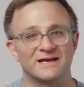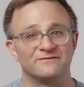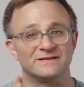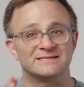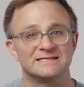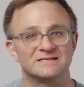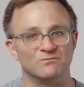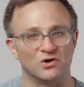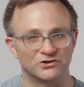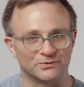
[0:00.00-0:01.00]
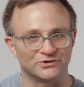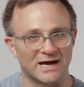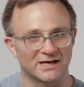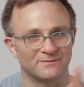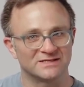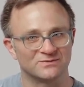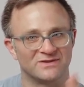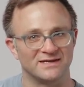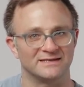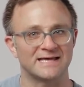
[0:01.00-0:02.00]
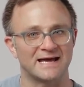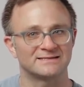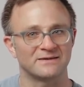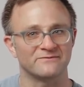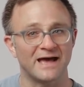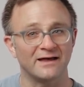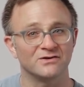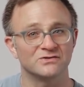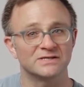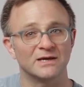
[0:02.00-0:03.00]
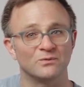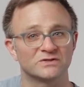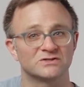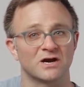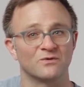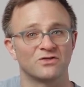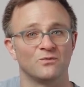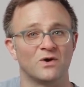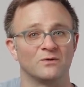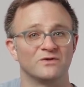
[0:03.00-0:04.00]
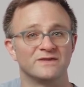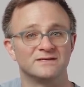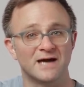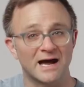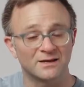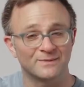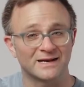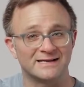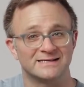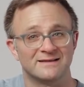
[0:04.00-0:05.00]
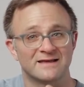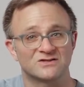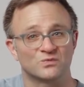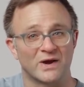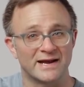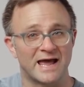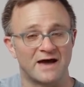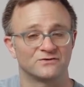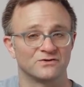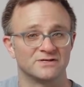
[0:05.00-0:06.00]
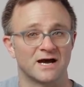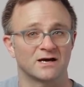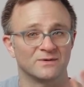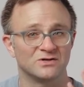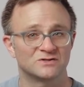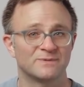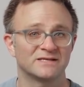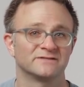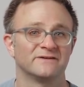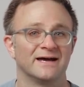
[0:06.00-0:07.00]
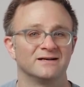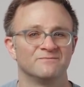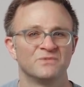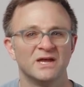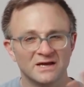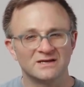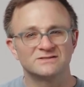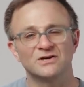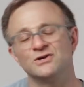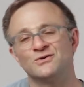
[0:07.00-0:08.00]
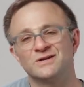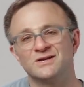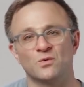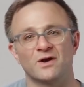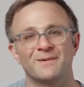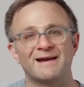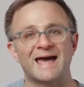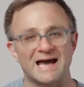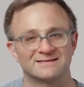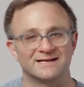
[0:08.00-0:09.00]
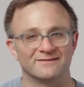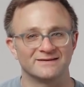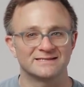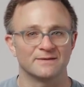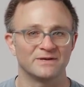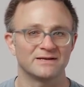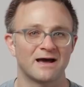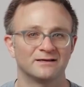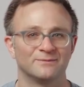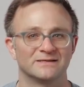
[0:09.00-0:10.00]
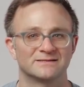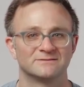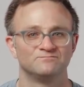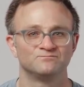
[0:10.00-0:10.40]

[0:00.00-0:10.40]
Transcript: that if it sees multiple documents with the exact same values, it will start with the one with the document ID that's right after the document you specified. So you don't need to worry about accidentally skipping documents.